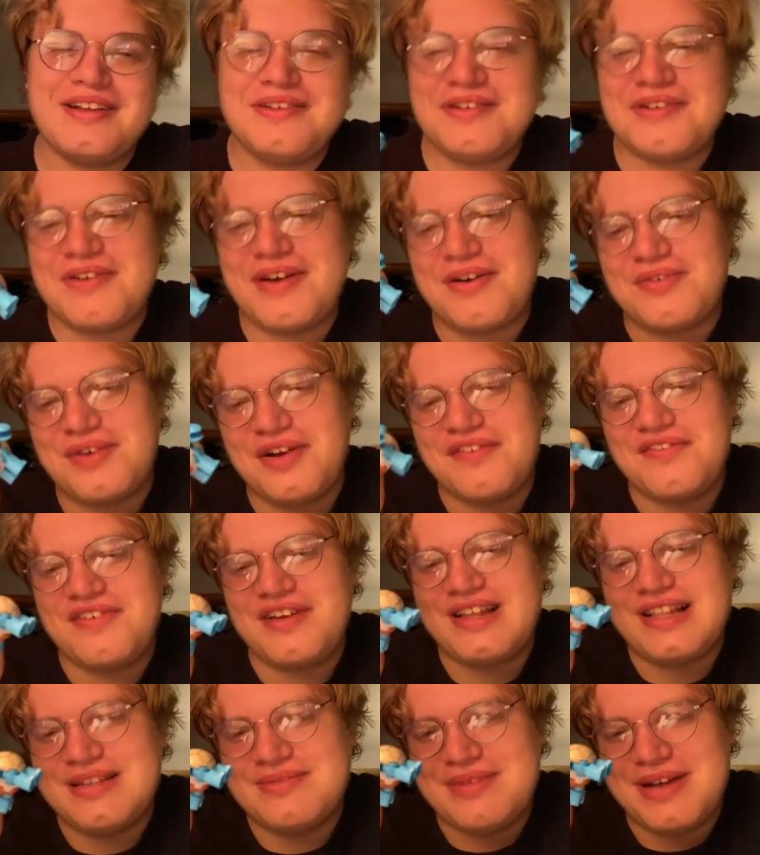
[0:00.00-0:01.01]
know how I
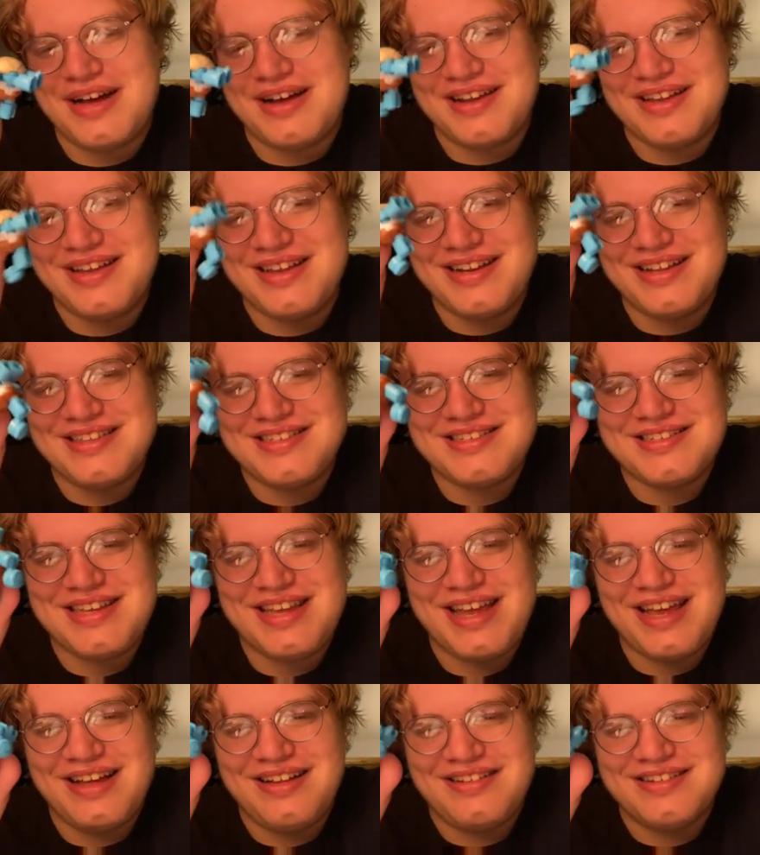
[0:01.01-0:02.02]
feel about it. And its
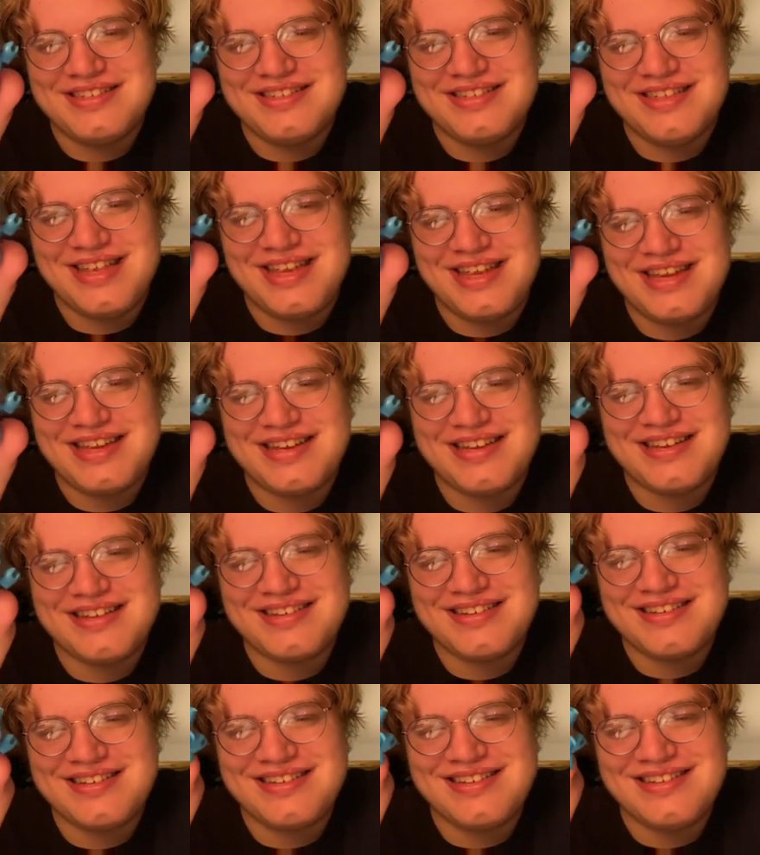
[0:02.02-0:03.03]
tail is like
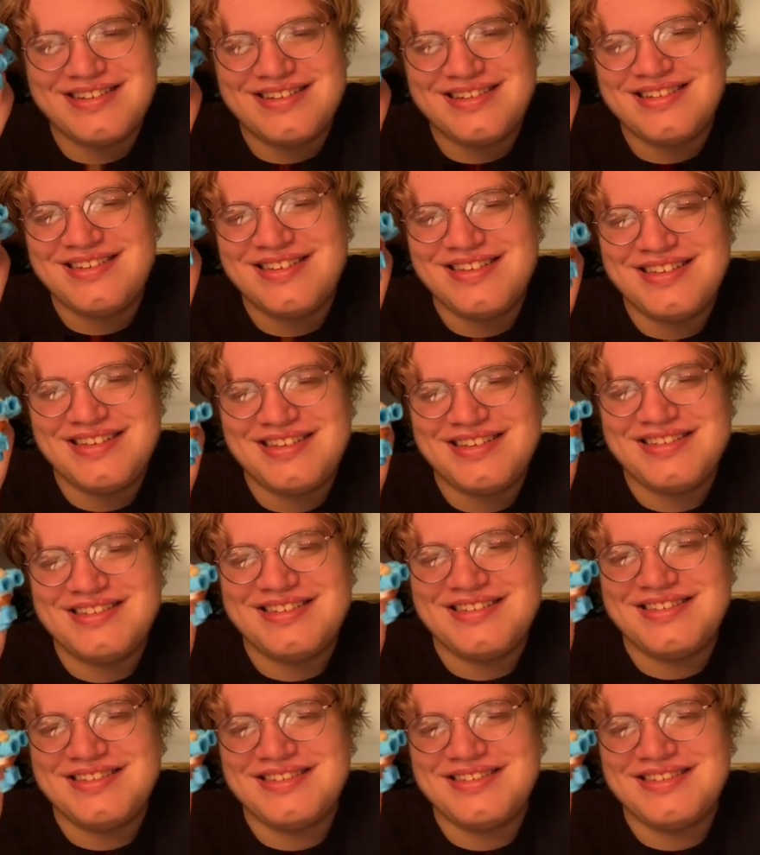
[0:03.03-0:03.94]
it